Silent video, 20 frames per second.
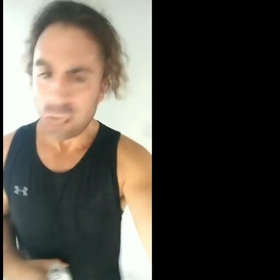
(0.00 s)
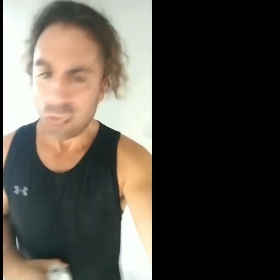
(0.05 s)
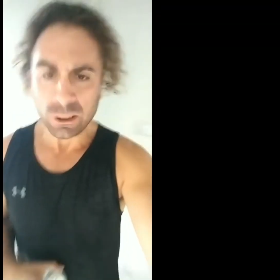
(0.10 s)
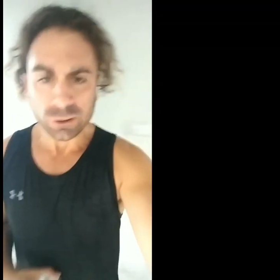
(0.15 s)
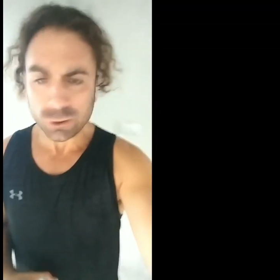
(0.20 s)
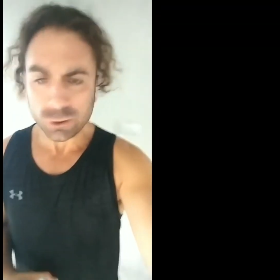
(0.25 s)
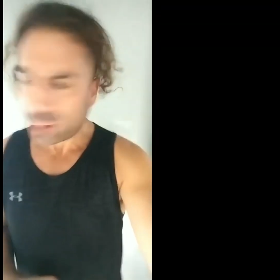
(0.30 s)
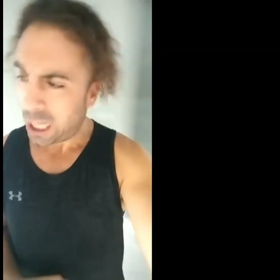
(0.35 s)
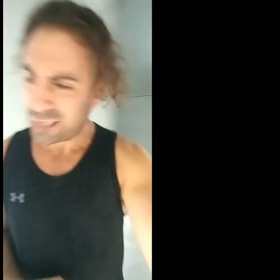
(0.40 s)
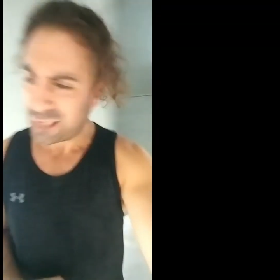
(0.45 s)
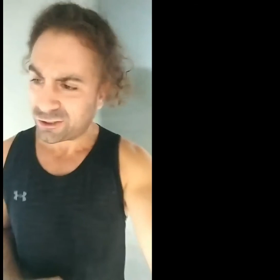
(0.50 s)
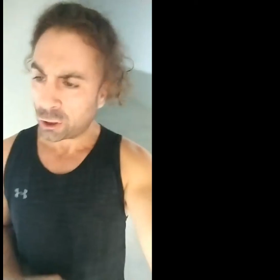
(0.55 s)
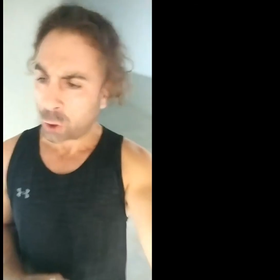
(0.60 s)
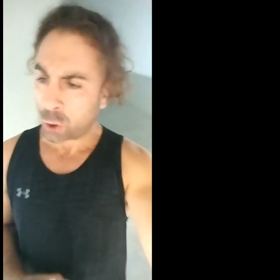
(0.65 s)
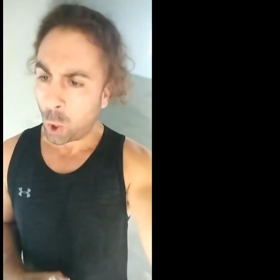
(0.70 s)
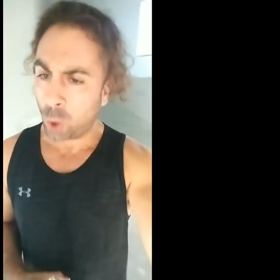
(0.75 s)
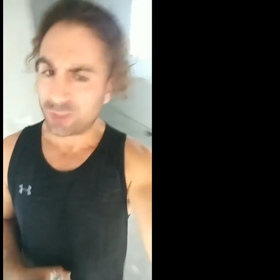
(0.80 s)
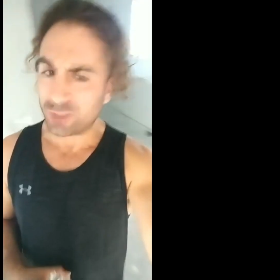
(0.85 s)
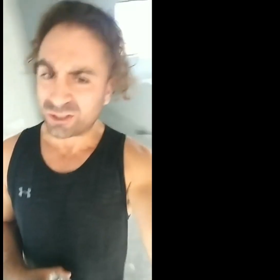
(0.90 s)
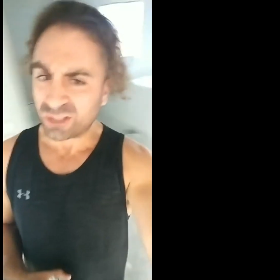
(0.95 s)
lots
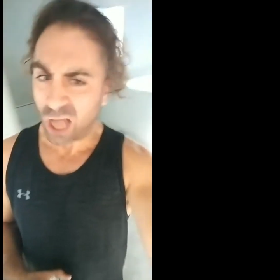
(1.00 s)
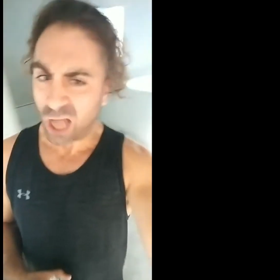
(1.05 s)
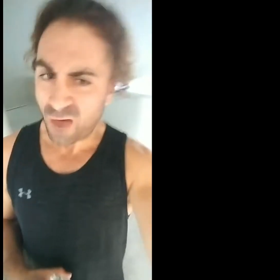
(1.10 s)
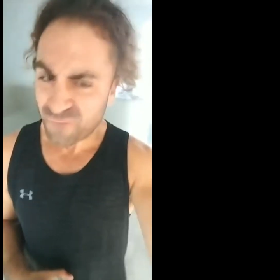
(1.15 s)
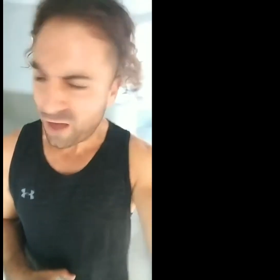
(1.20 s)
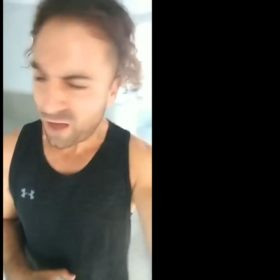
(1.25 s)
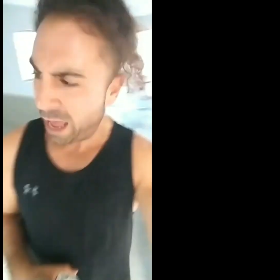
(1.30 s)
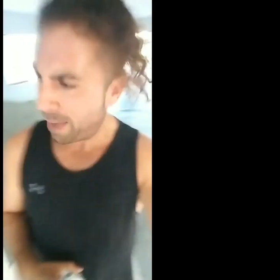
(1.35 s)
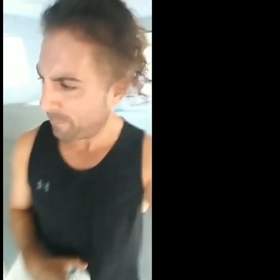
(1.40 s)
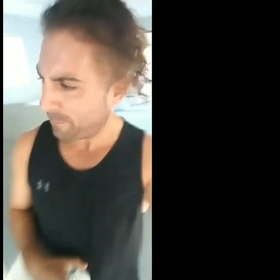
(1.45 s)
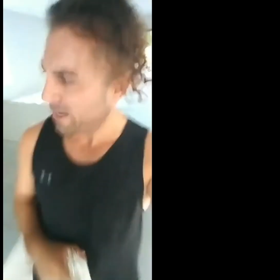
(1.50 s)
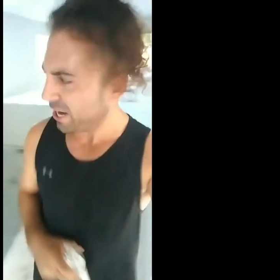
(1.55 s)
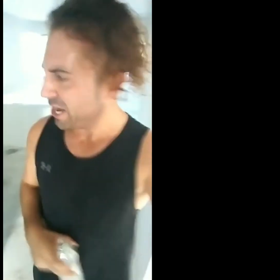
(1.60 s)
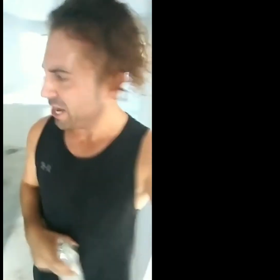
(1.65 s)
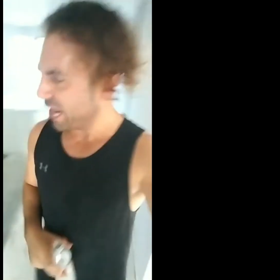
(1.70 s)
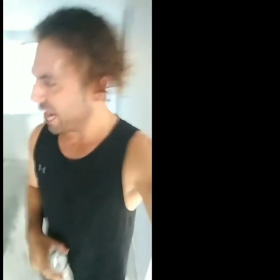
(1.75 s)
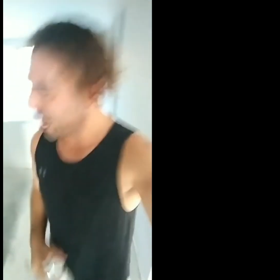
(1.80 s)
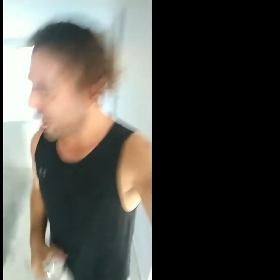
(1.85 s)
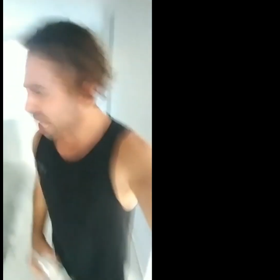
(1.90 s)
of cool stuff happening